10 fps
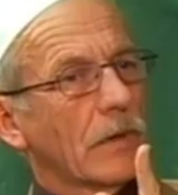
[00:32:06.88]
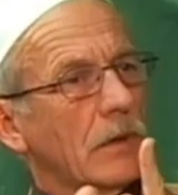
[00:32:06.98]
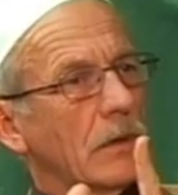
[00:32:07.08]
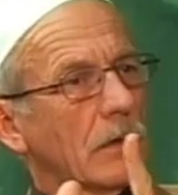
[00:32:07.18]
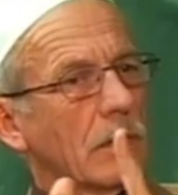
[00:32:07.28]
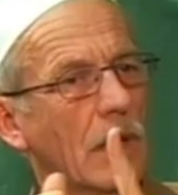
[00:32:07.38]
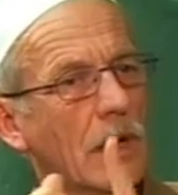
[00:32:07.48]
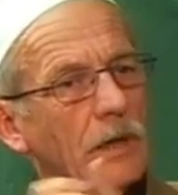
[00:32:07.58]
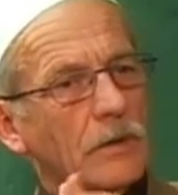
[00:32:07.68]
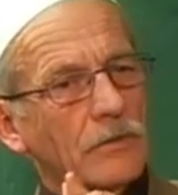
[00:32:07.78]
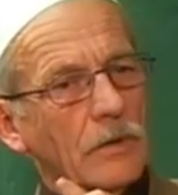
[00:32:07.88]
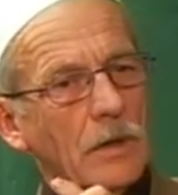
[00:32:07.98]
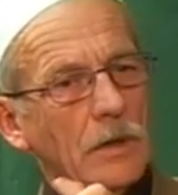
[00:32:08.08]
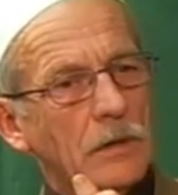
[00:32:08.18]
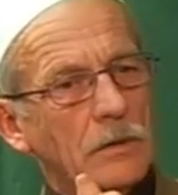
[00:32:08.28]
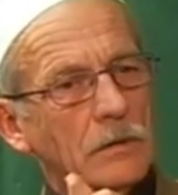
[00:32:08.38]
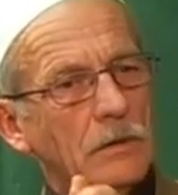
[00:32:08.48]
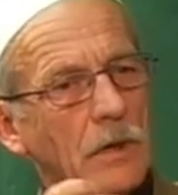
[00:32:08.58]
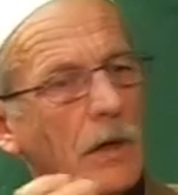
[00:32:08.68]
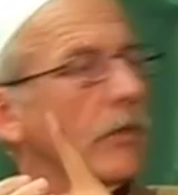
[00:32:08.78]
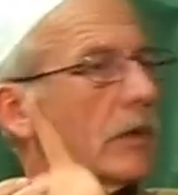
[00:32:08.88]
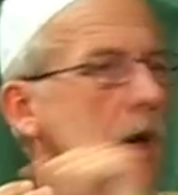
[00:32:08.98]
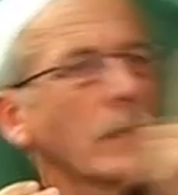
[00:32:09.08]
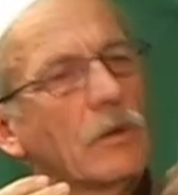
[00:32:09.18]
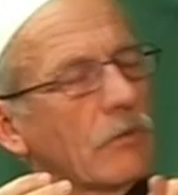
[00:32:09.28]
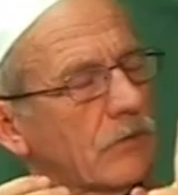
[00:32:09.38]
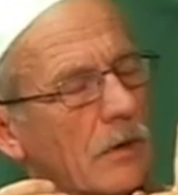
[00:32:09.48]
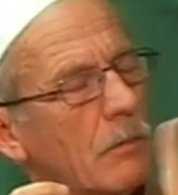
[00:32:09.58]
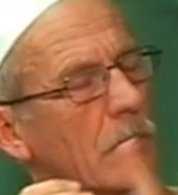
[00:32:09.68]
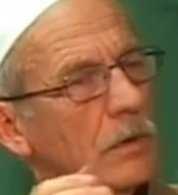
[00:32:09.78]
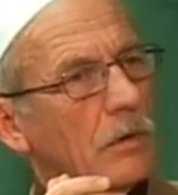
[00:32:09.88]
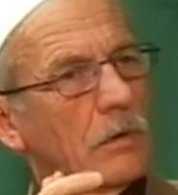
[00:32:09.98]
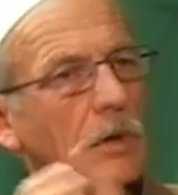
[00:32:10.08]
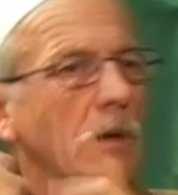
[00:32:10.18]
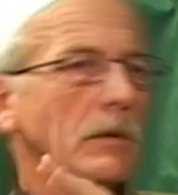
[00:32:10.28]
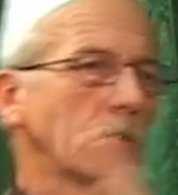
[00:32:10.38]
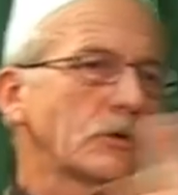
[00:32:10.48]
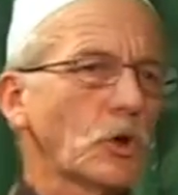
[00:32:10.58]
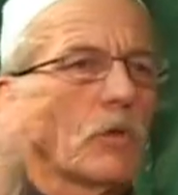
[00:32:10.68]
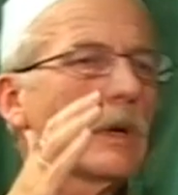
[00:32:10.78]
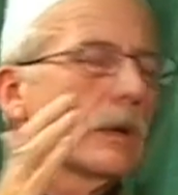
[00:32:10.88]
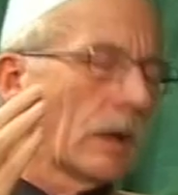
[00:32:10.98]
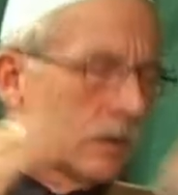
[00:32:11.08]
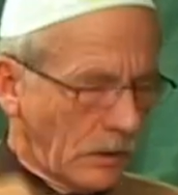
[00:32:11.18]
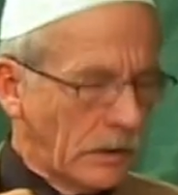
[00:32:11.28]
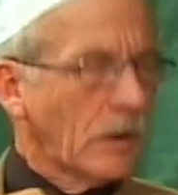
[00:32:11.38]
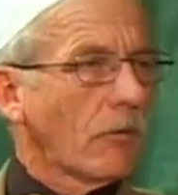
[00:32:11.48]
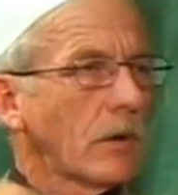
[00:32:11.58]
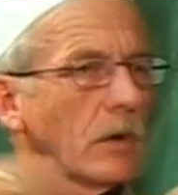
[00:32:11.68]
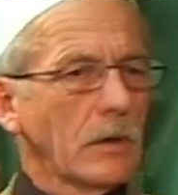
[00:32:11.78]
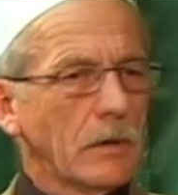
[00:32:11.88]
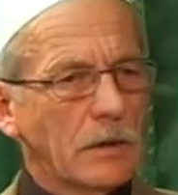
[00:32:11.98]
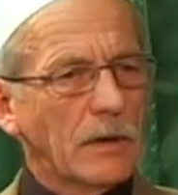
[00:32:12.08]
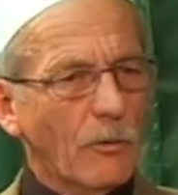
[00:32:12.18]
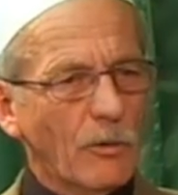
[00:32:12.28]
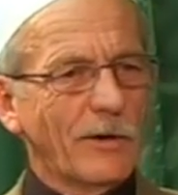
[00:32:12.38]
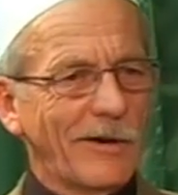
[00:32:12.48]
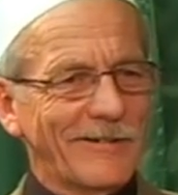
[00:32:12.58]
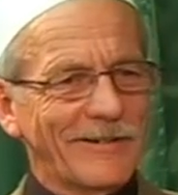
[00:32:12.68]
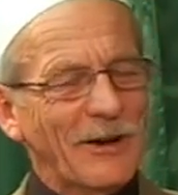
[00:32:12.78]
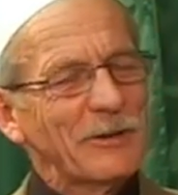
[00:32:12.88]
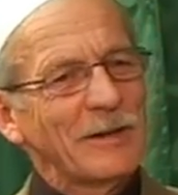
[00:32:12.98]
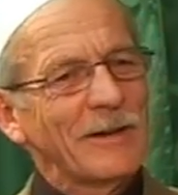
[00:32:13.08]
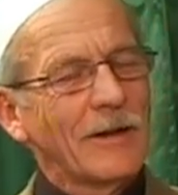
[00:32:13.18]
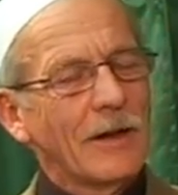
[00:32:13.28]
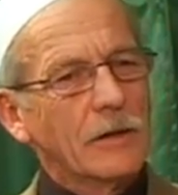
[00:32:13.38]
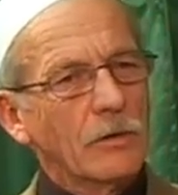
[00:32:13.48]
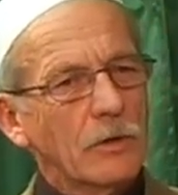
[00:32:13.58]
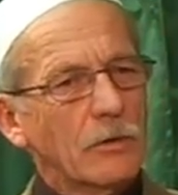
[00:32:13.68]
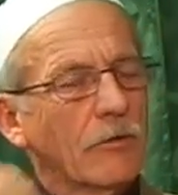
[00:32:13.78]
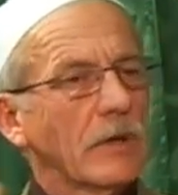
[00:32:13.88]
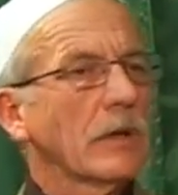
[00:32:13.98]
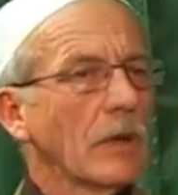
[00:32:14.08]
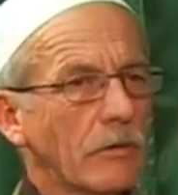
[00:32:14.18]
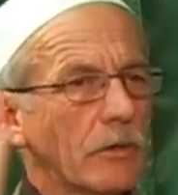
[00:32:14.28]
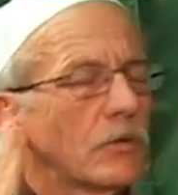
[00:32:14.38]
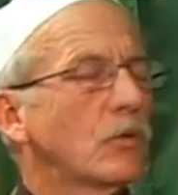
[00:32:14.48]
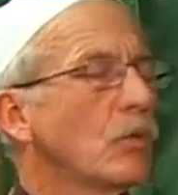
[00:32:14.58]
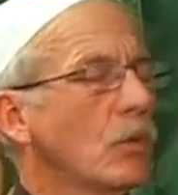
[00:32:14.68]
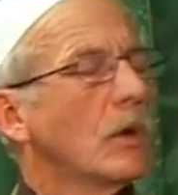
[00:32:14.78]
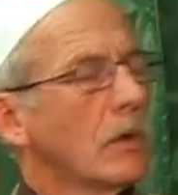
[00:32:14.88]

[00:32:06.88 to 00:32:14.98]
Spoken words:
as an other kind of Islam, or showing in our ID, according to our ID, the true